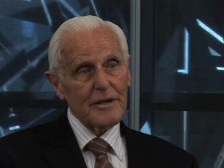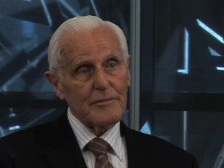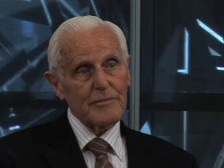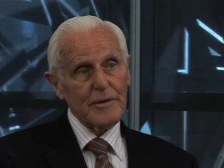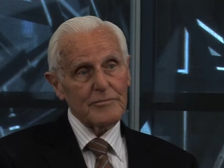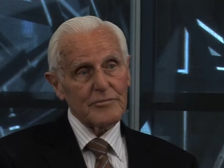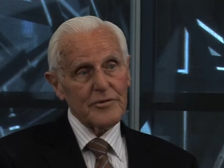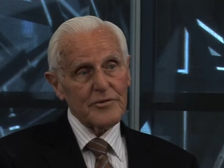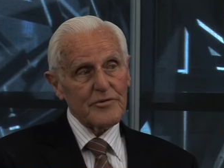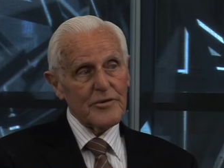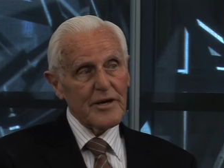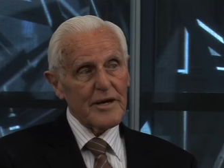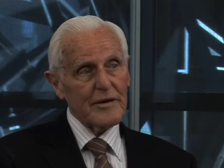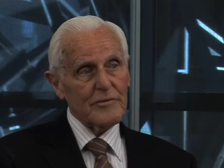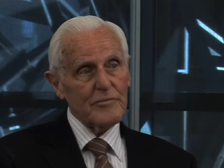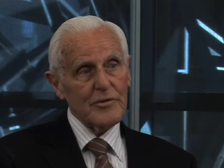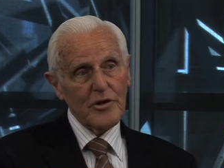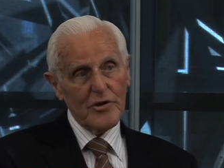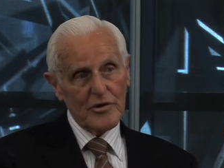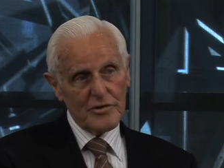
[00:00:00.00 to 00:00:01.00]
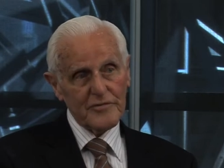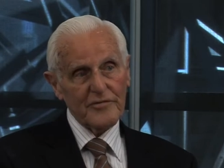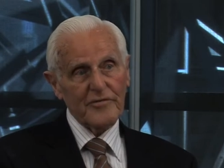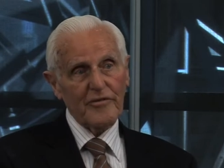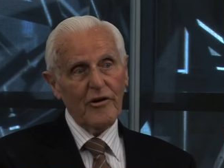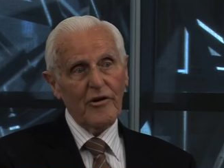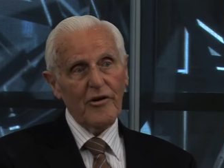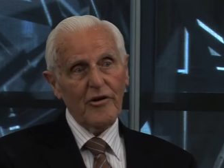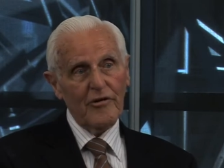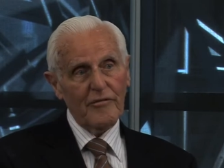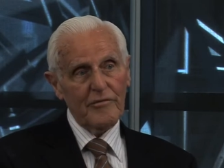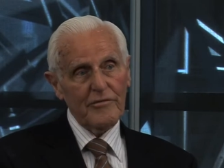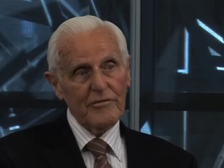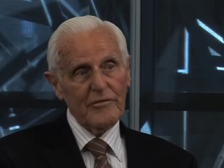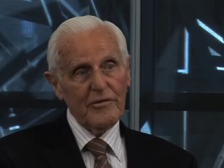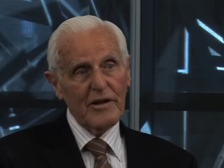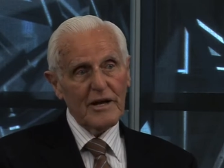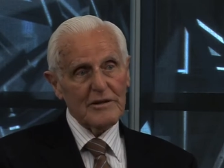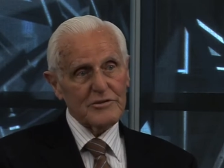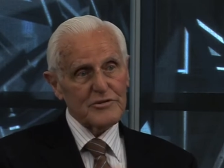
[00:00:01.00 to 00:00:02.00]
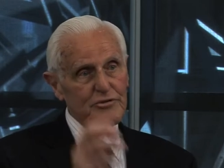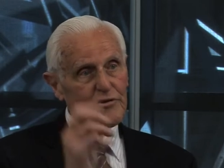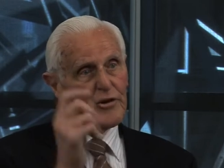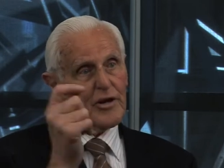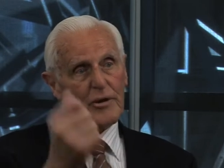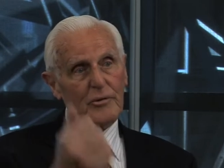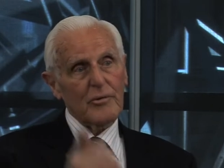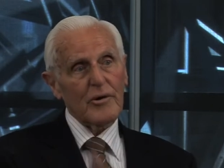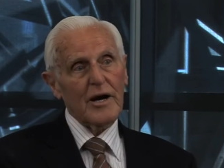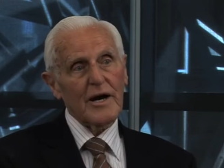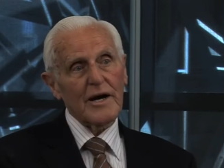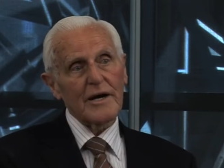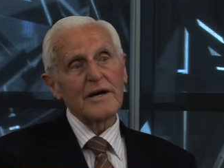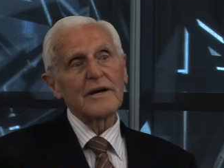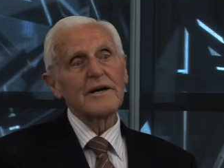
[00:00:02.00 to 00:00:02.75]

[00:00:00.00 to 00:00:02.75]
him up the track and we lost five, you know, straight away.